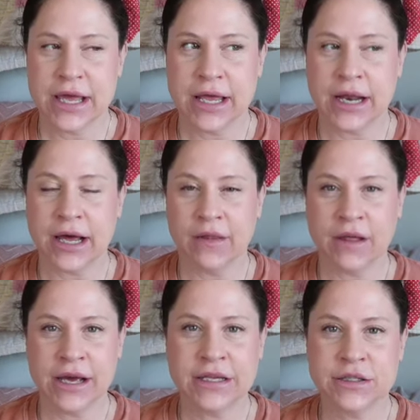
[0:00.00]
and I
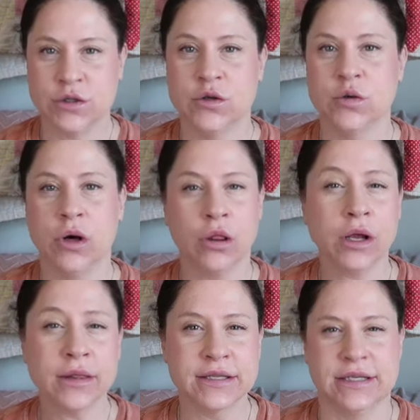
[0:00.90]
like to, a
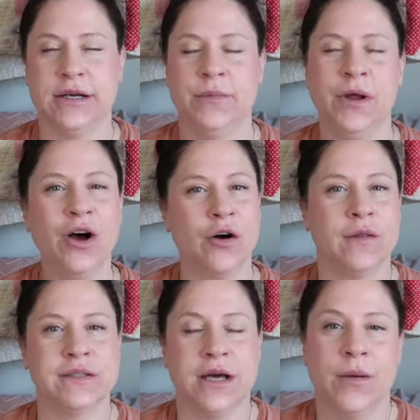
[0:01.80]
lot of the time, not
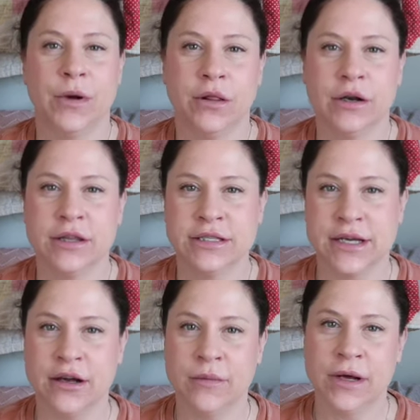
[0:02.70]
all the time, but a lot of the
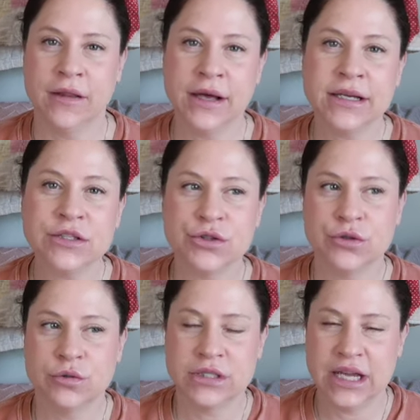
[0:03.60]
time, I like
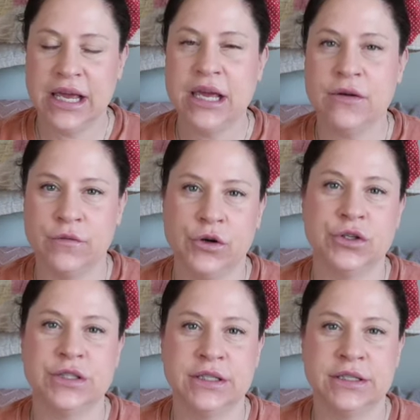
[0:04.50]
to take
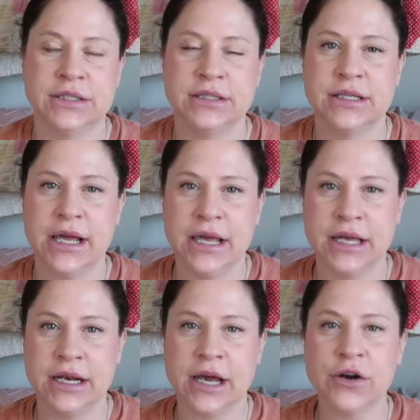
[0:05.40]
verses
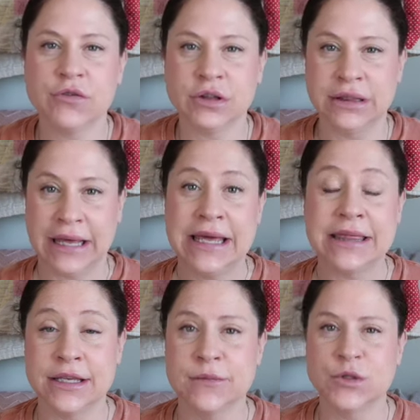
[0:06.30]
and kind of
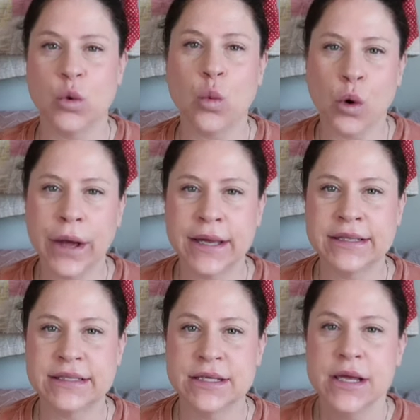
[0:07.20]
relate them to
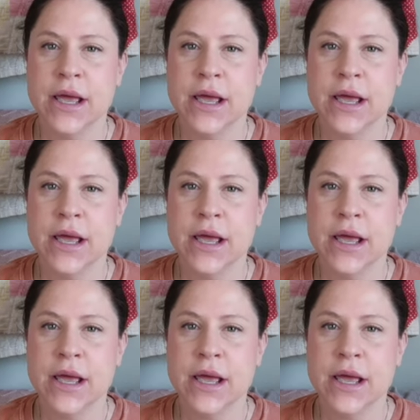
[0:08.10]
what